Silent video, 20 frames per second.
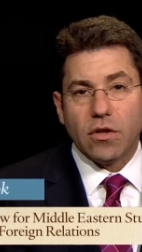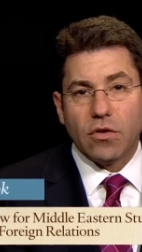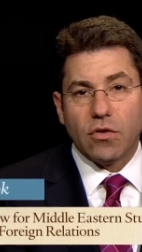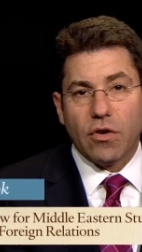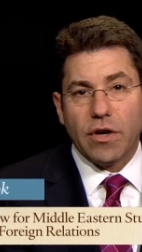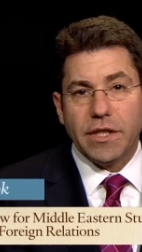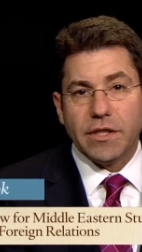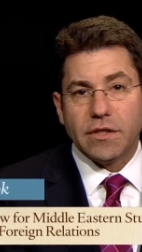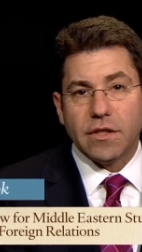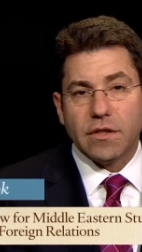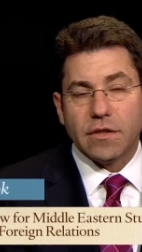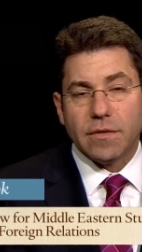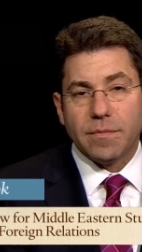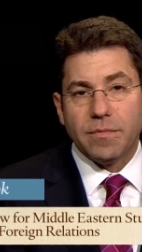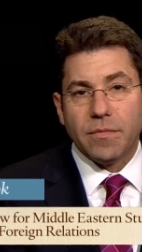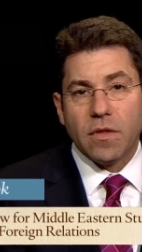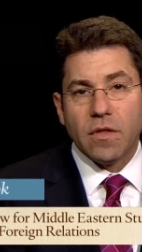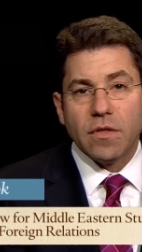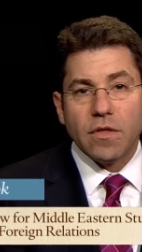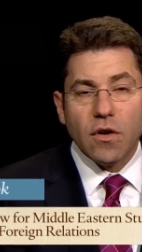crisis.
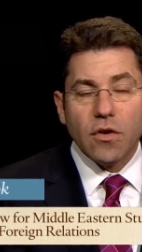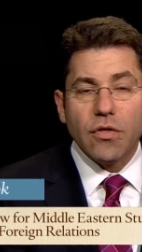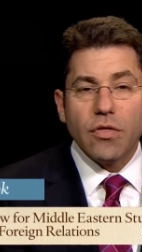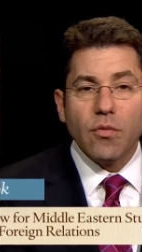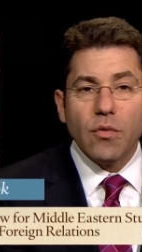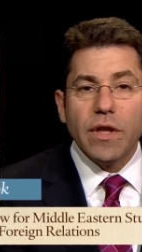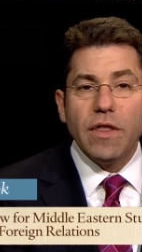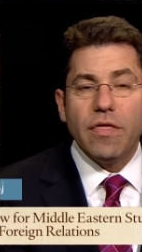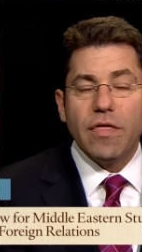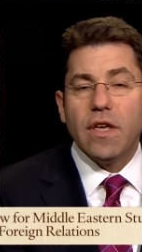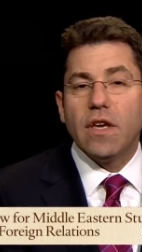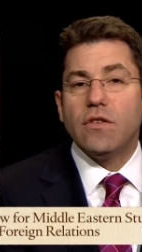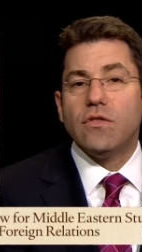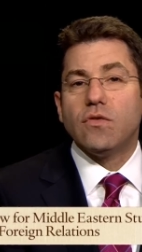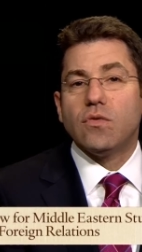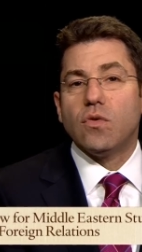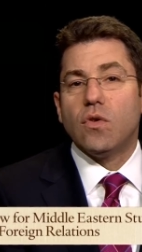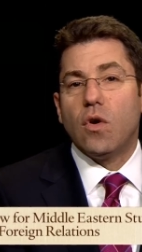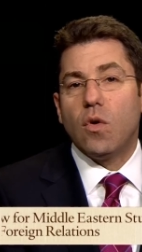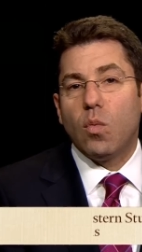There are three
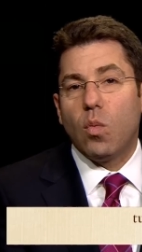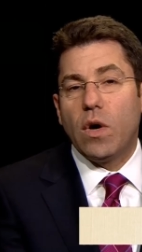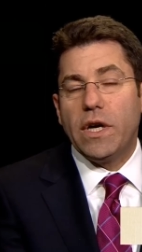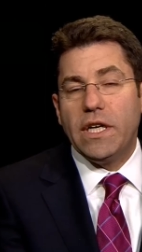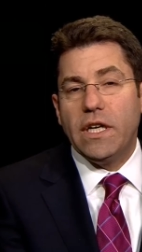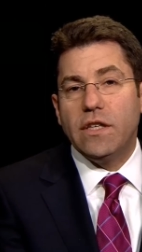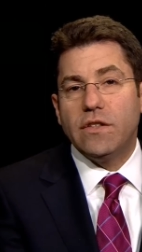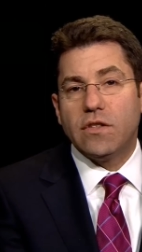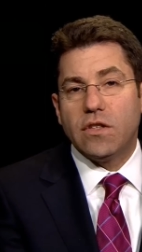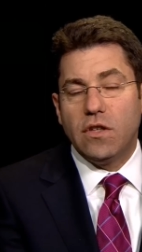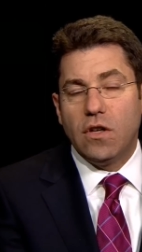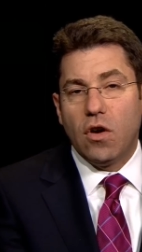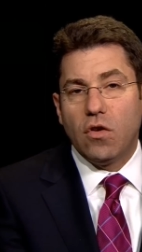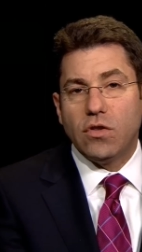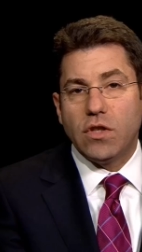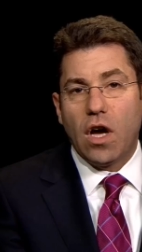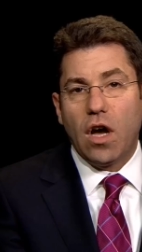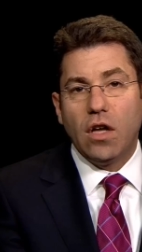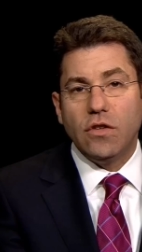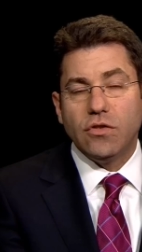things one needs to know
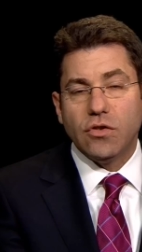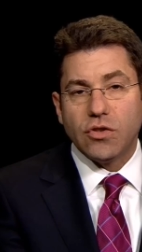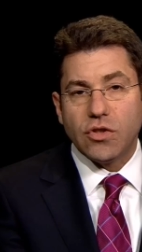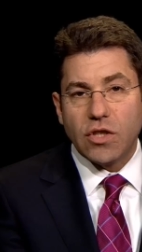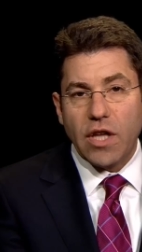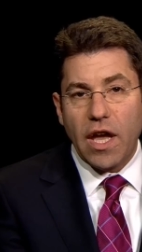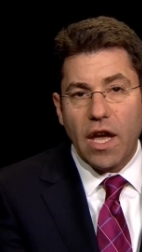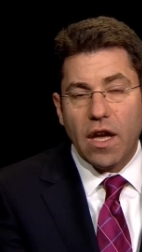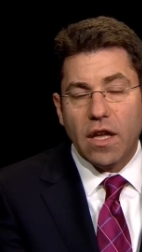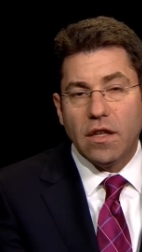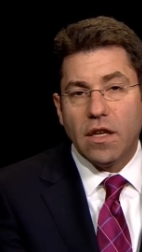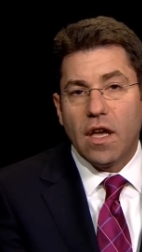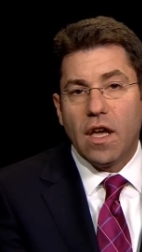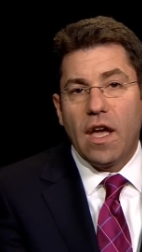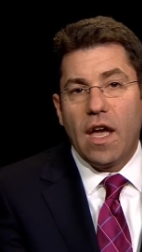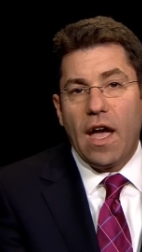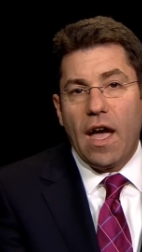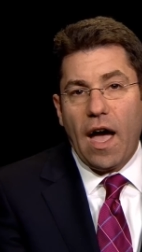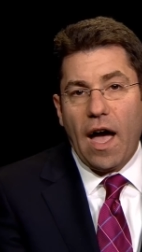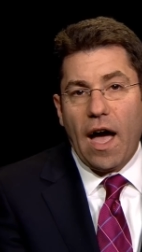to understand
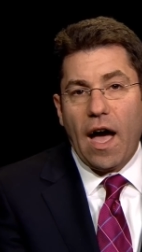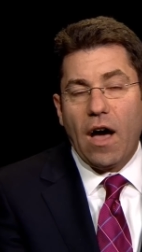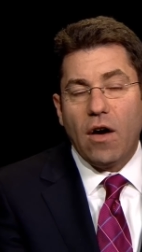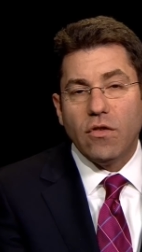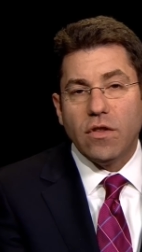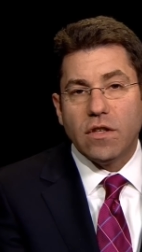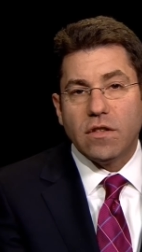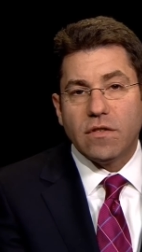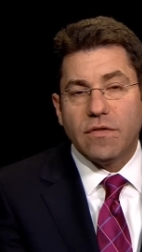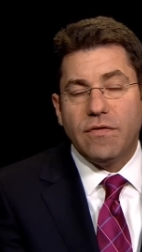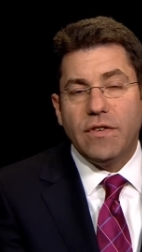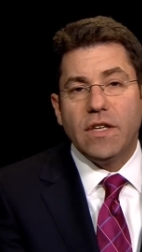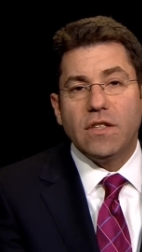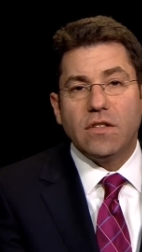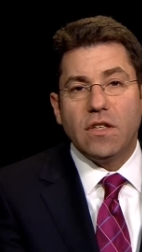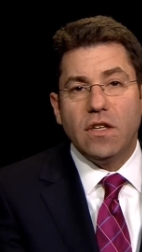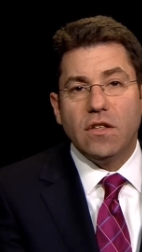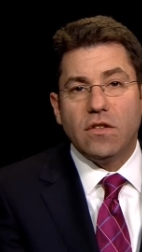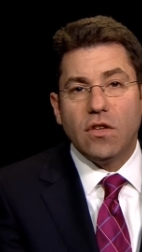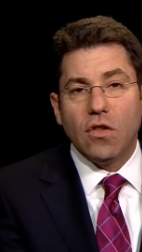how this fits
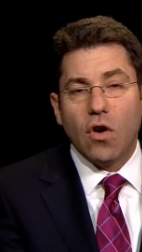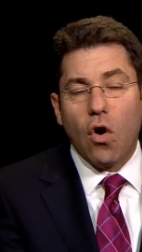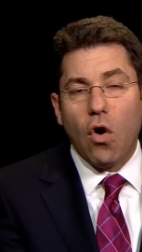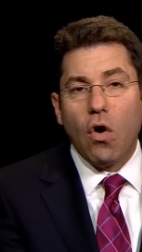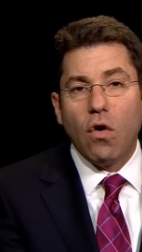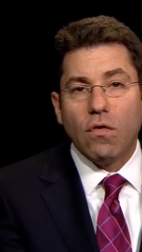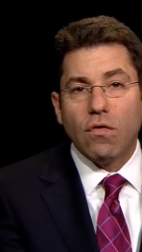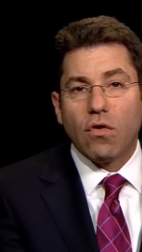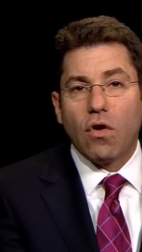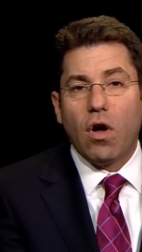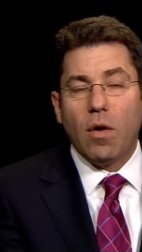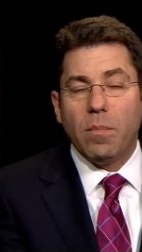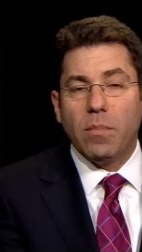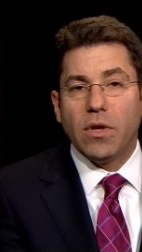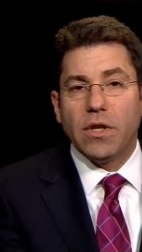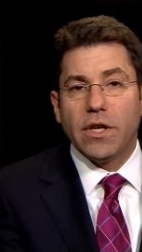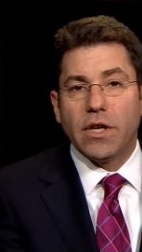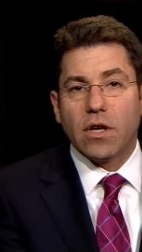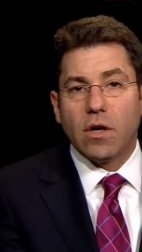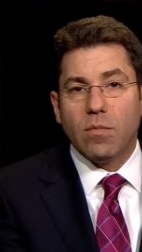into the overall
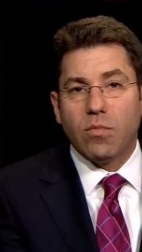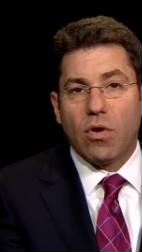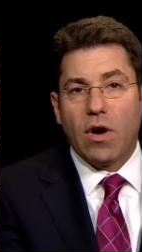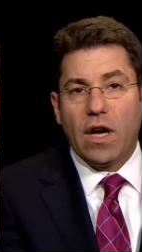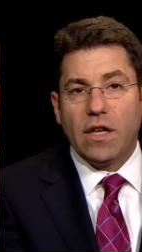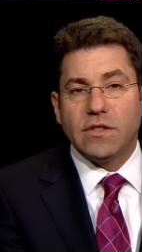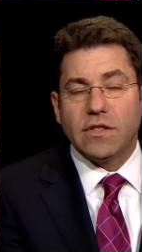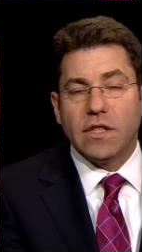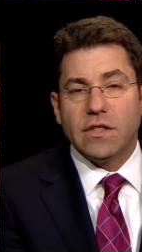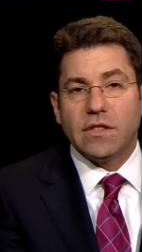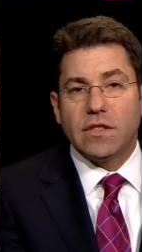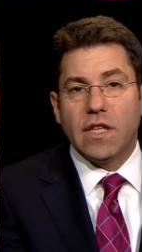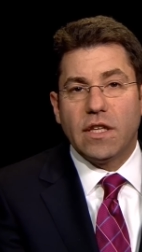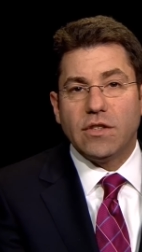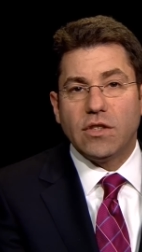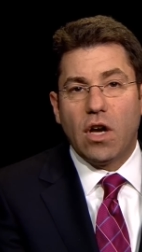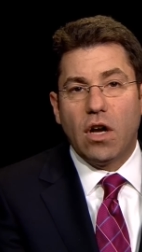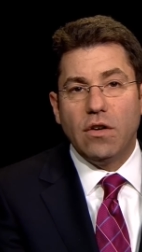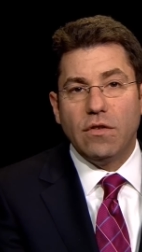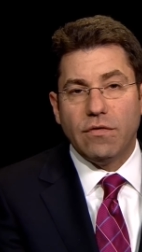political process
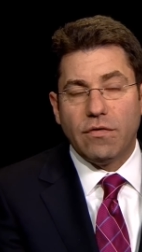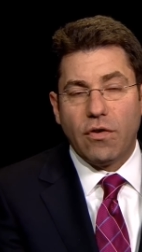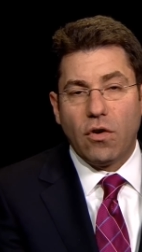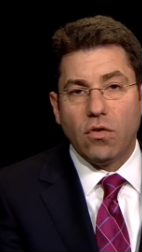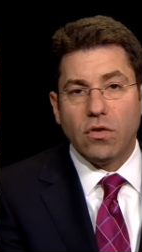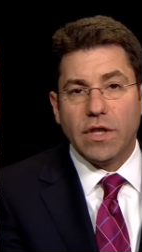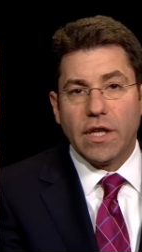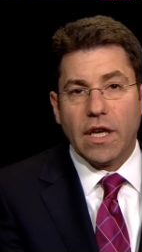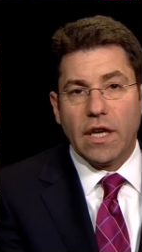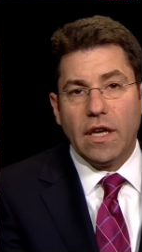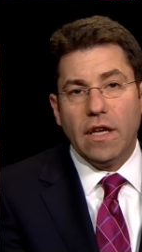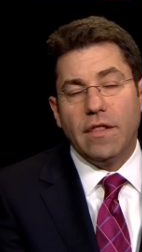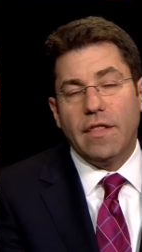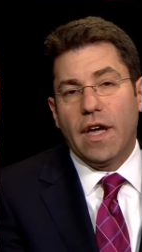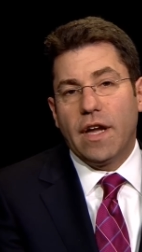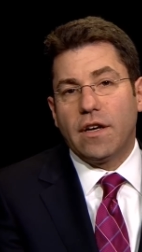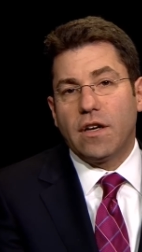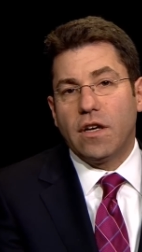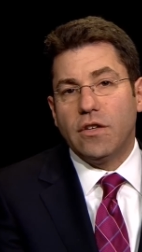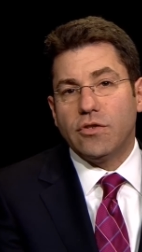that's unfolding in
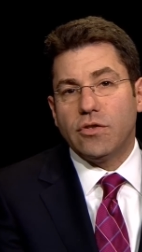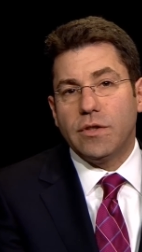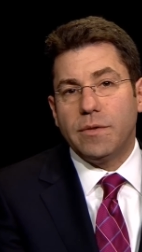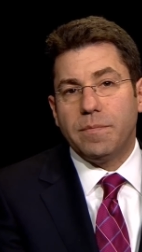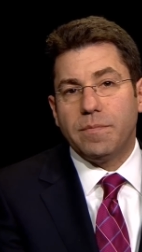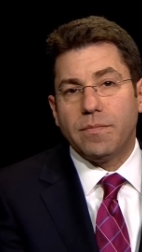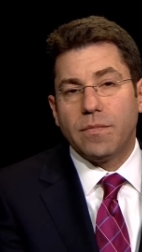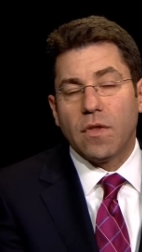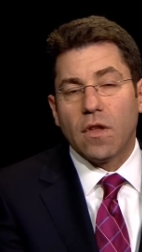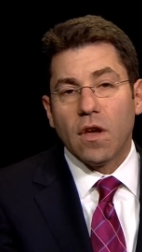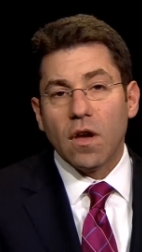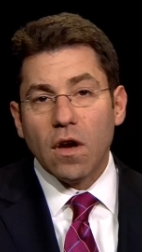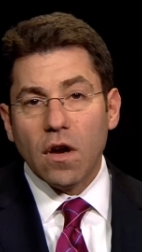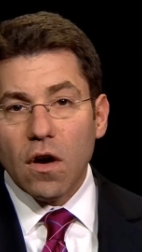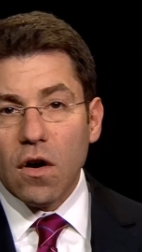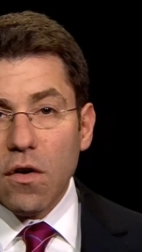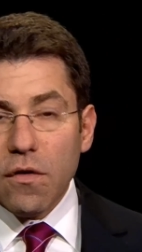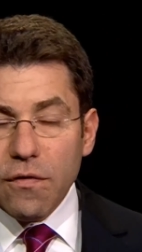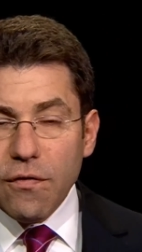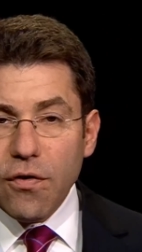that country.
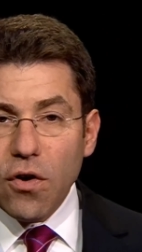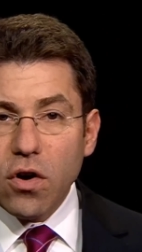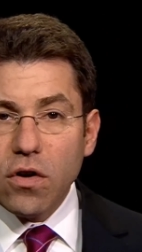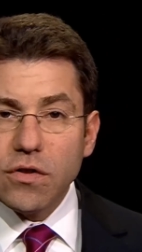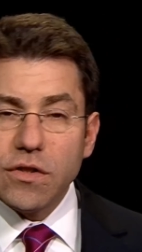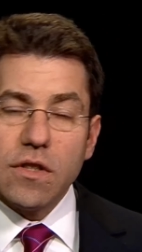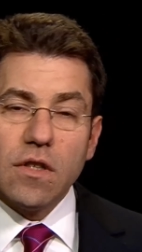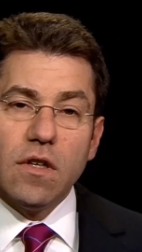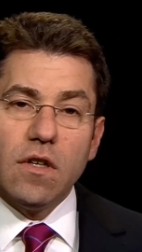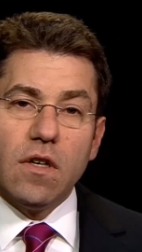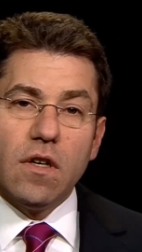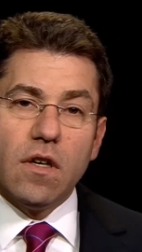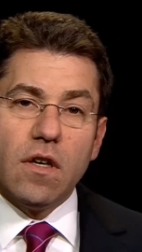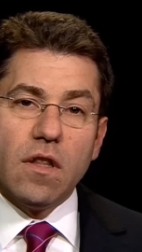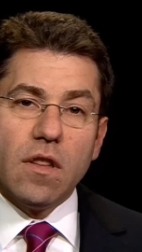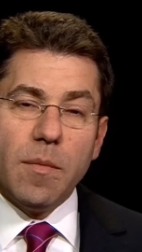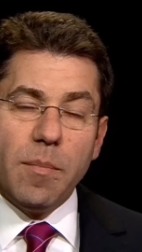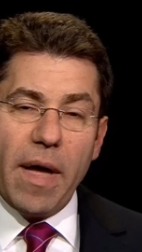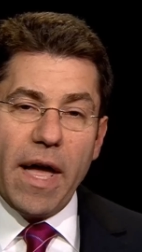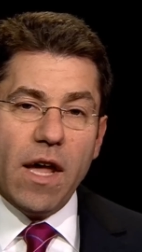First,
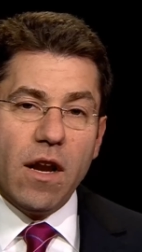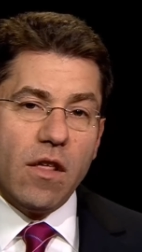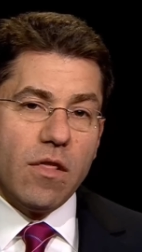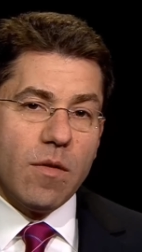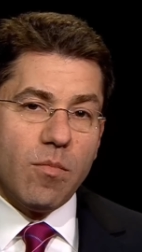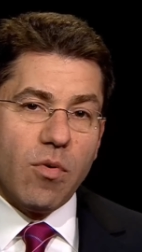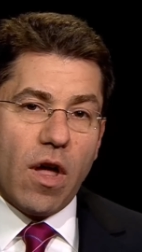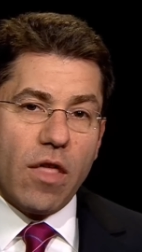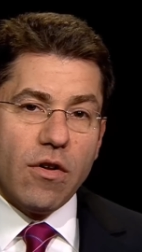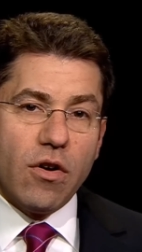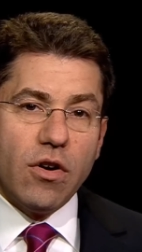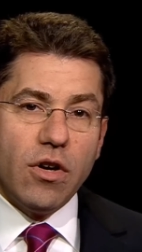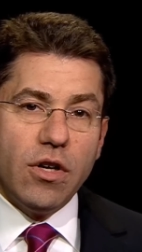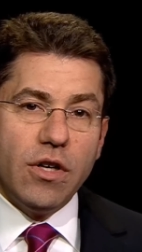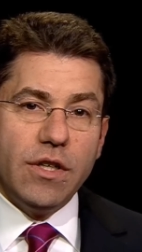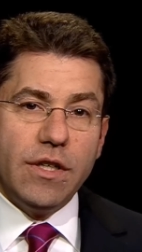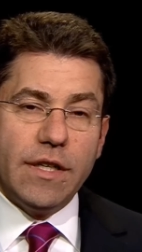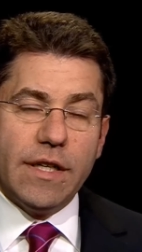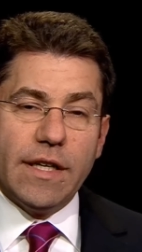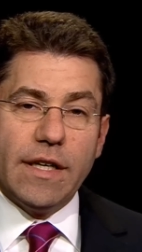the ban on the
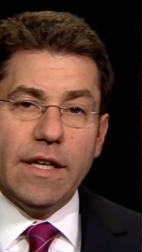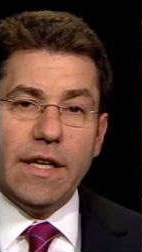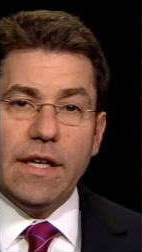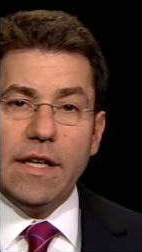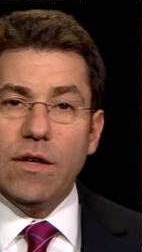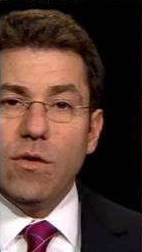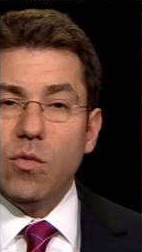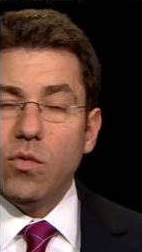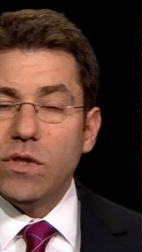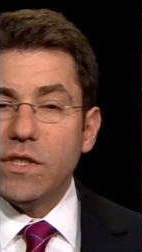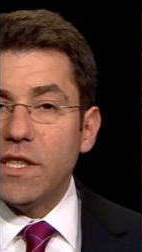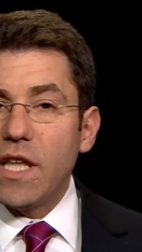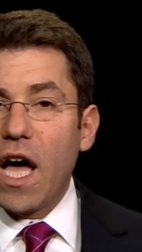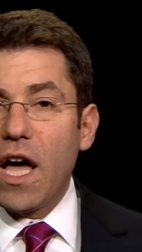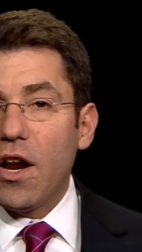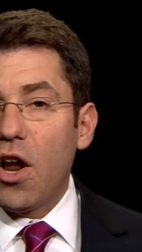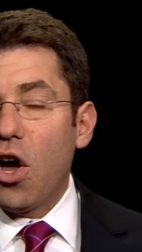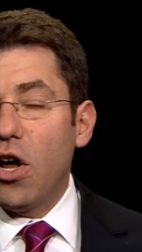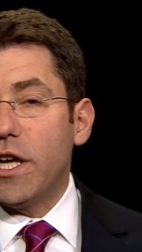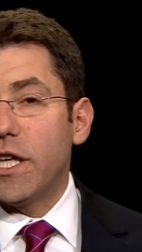Brotherhood was
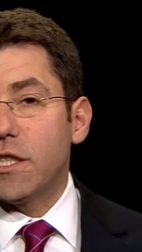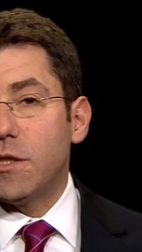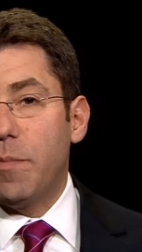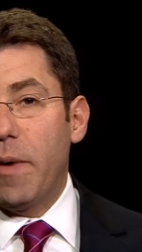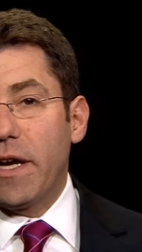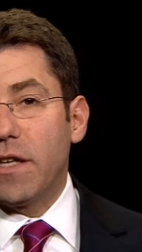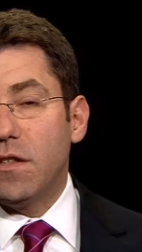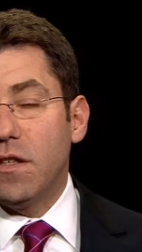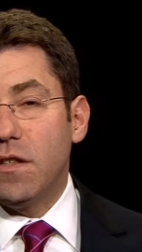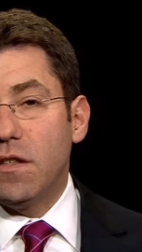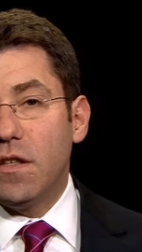not unexpected.